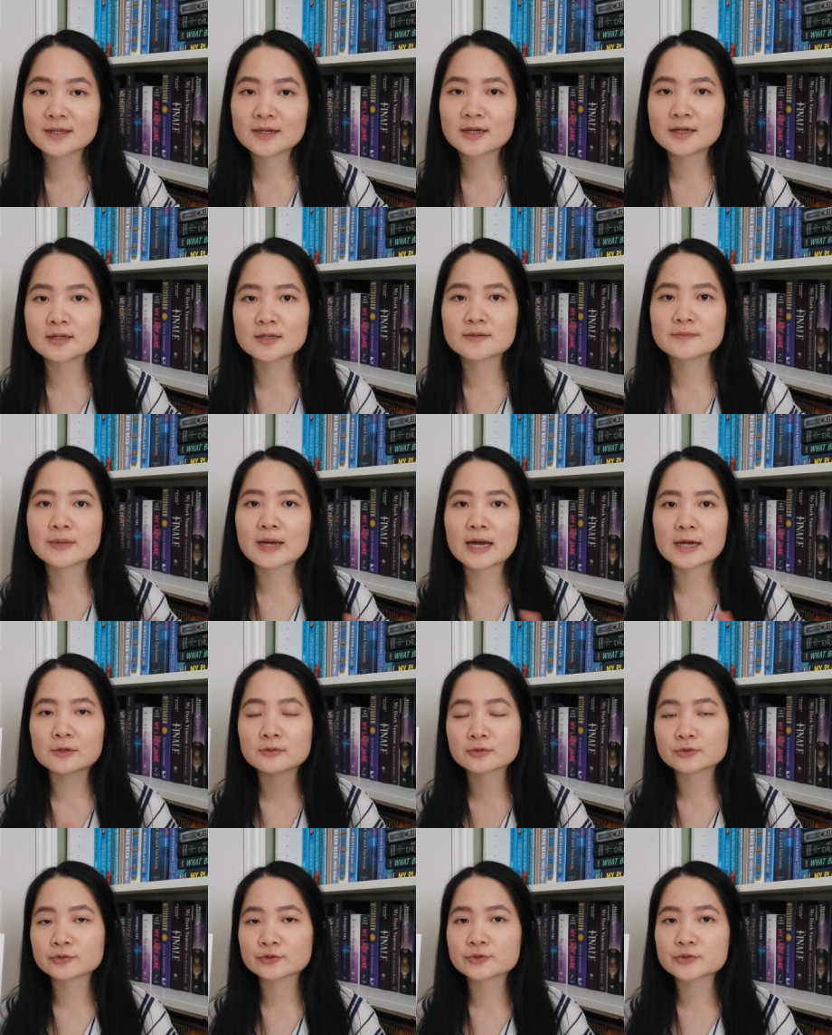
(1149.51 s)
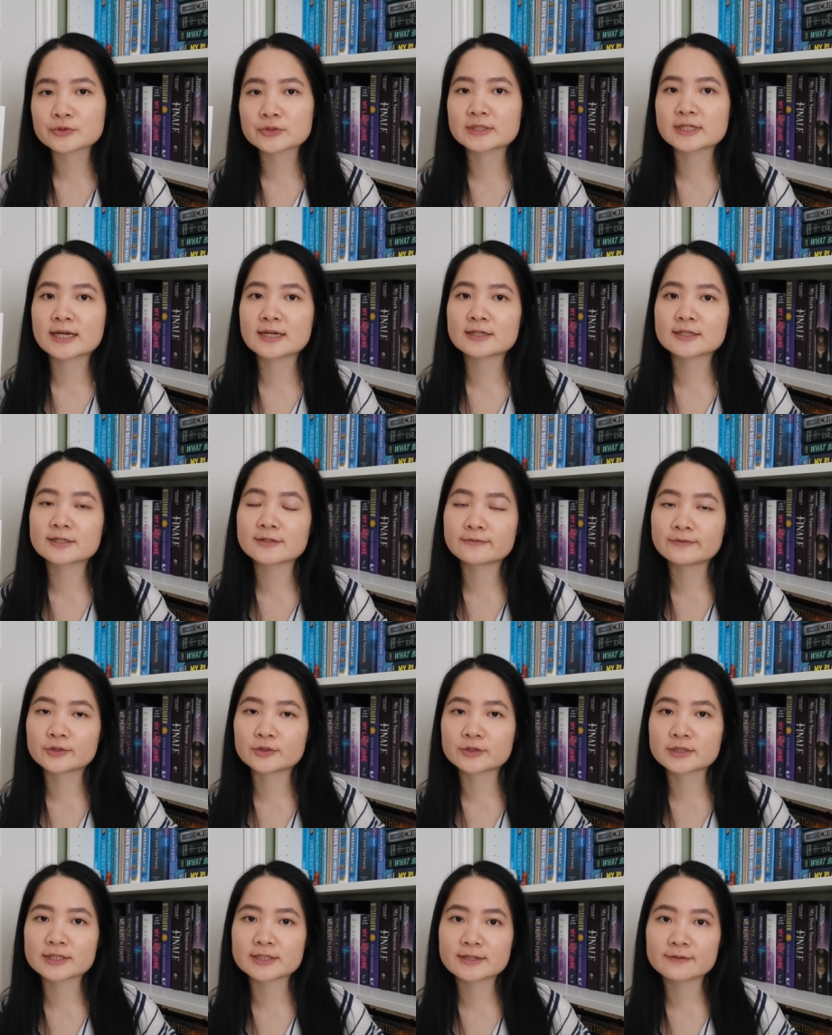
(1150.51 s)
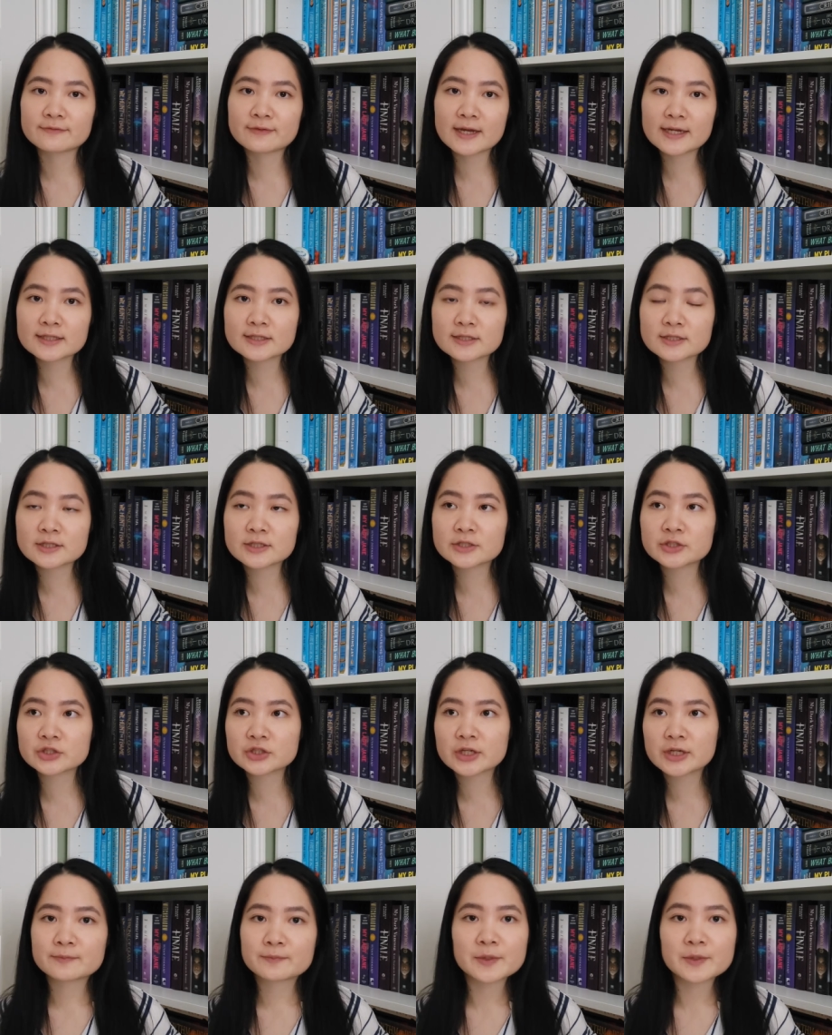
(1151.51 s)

um, our crew is at a severe disadvantage.